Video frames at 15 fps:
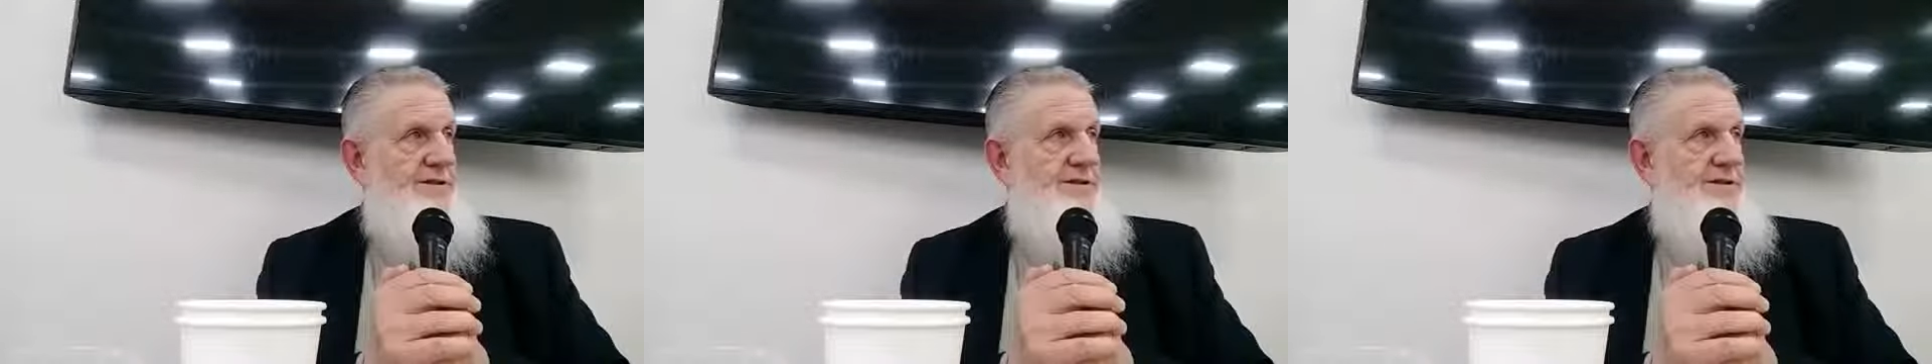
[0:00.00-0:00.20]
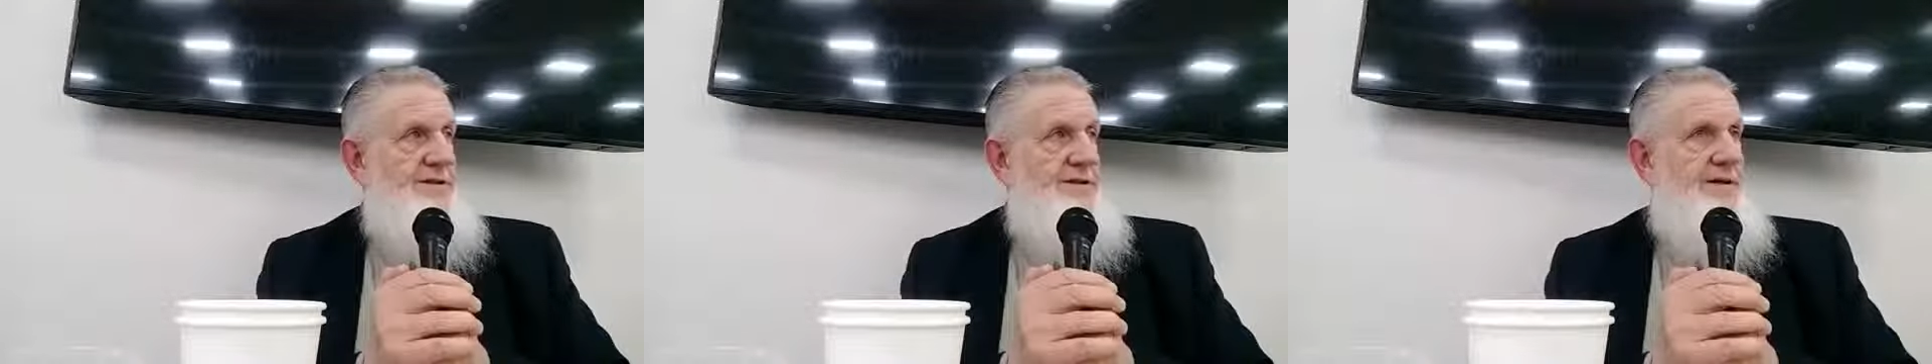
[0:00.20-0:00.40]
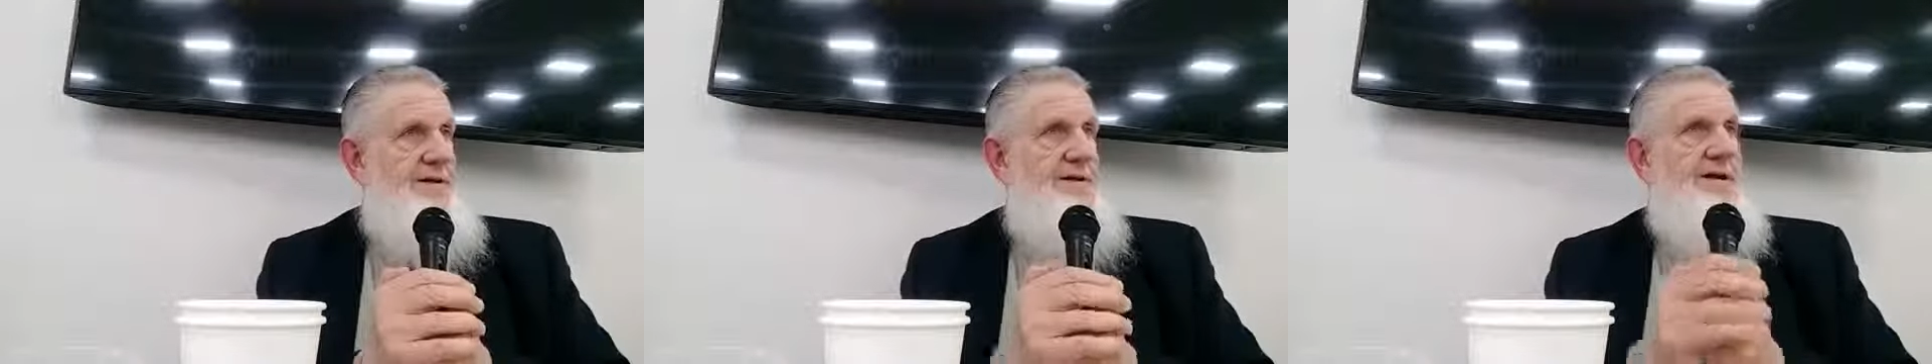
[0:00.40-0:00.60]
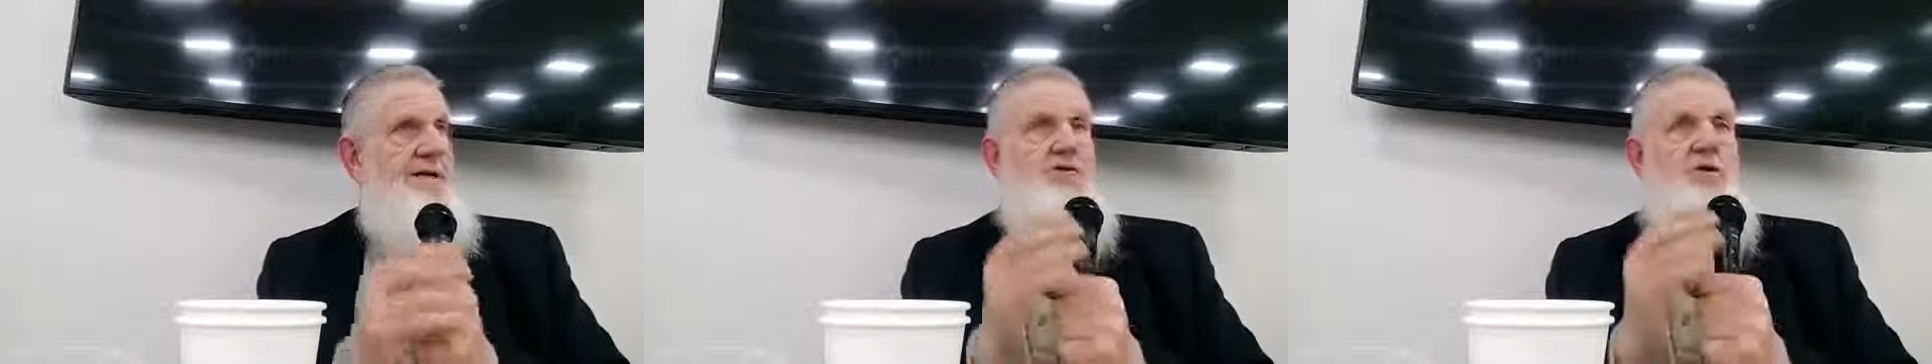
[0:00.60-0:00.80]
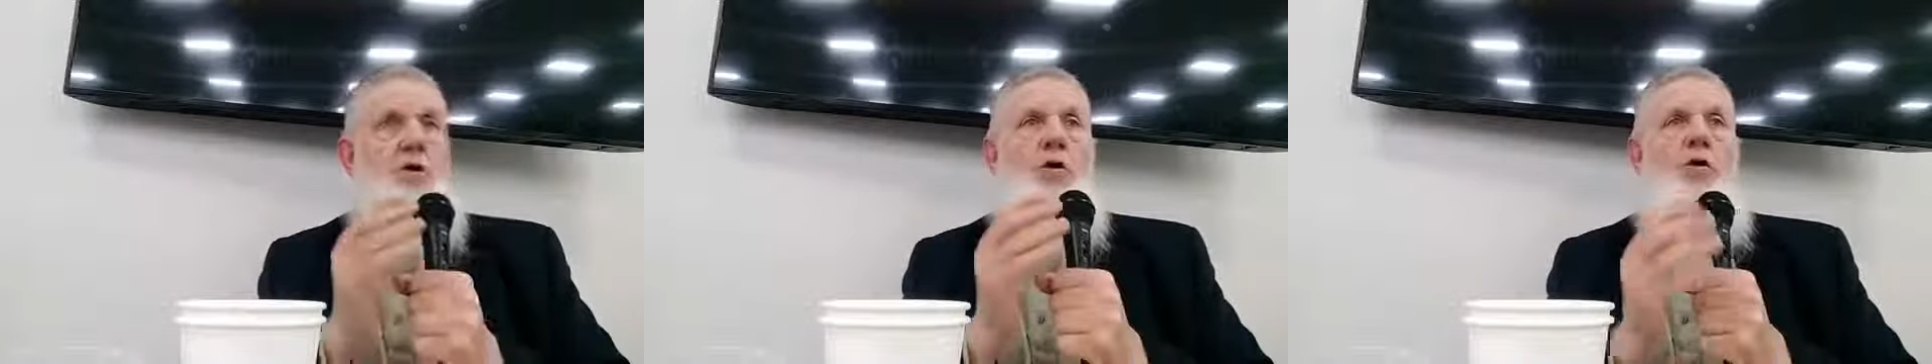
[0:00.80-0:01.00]
It's all
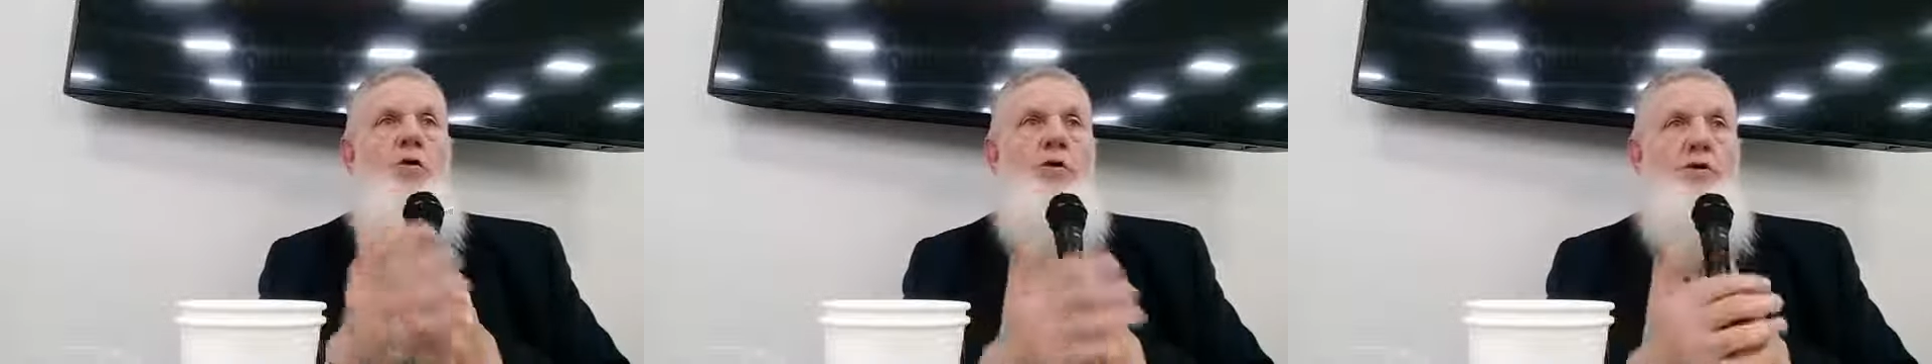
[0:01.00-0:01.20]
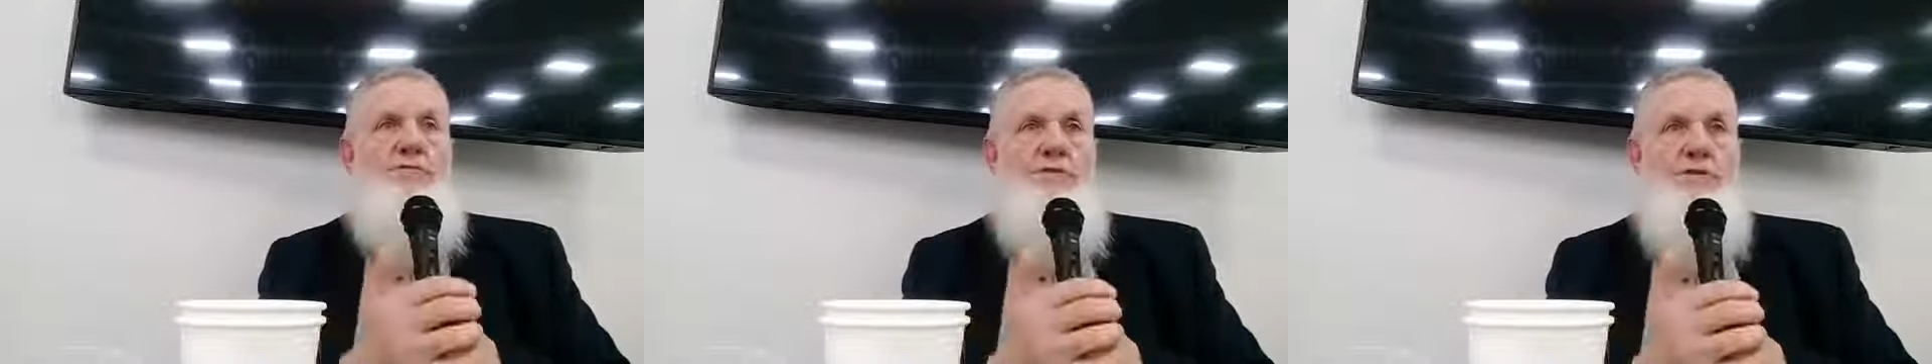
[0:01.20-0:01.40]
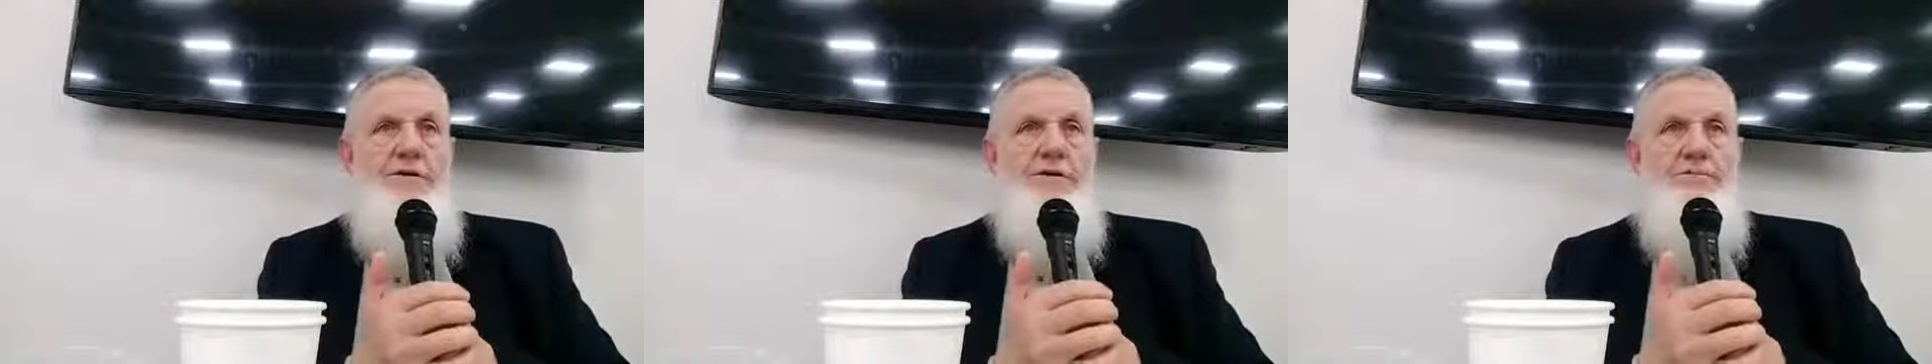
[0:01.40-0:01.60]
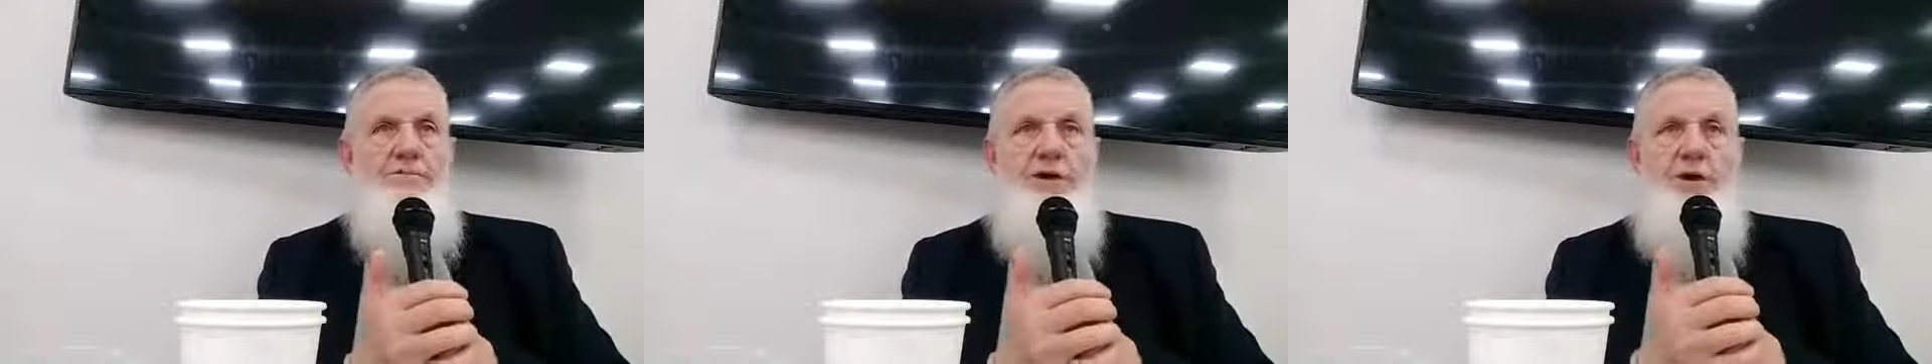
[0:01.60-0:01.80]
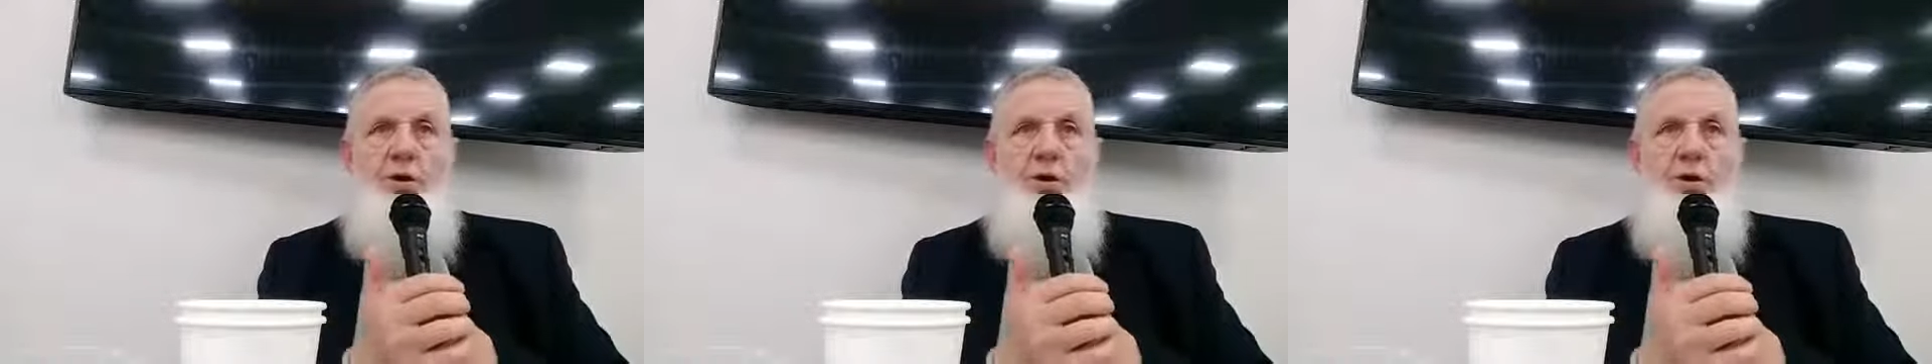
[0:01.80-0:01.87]
good for us, but only